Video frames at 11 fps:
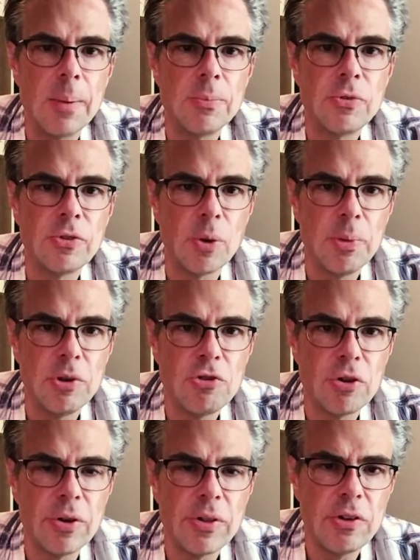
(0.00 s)
So be
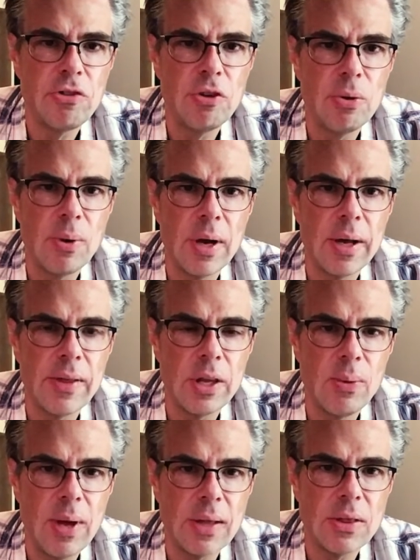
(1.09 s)
sure that you
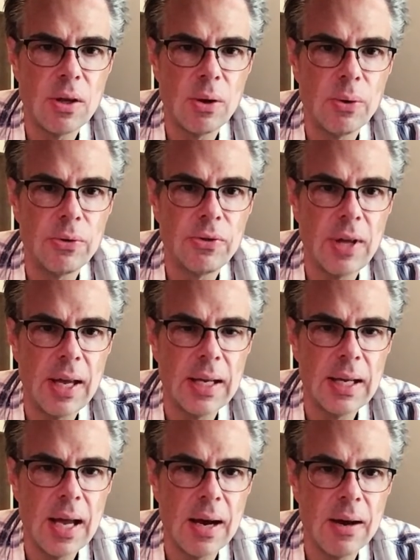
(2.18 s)
get those
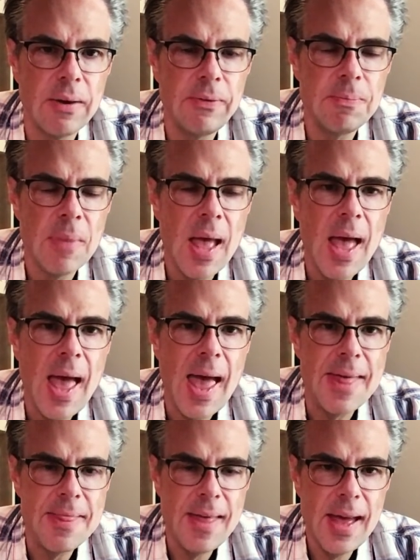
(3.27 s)
taken care of.
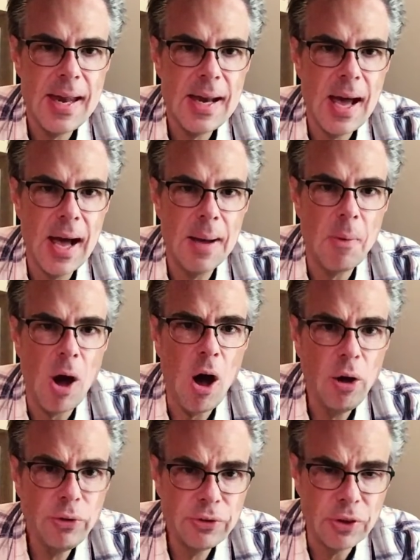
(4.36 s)
And then
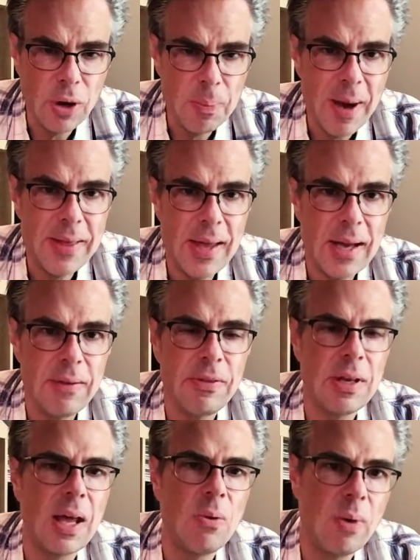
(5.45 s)
also by the end of the
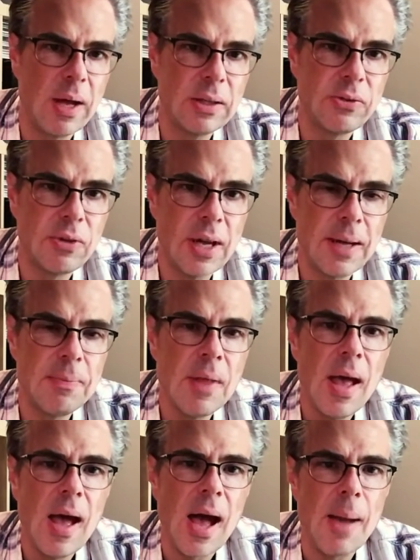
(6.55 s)
day Wednesday,
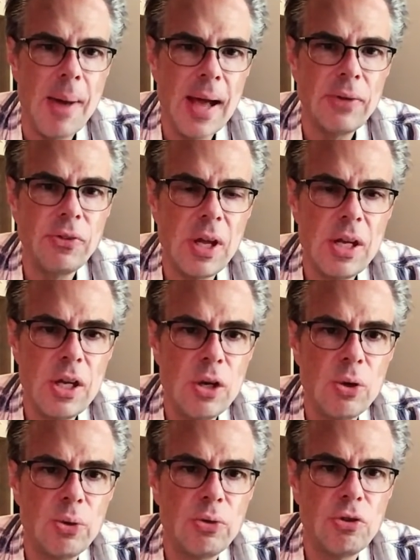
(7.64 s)
I'm asking
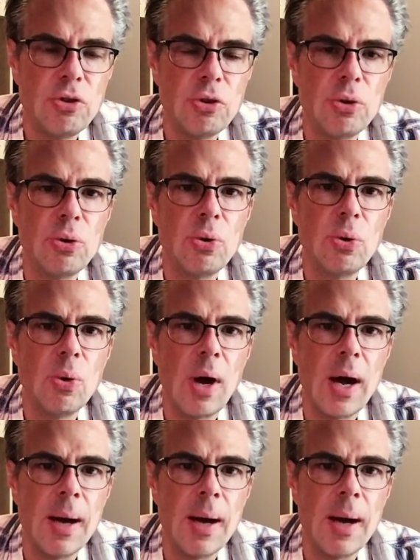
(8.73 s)
you to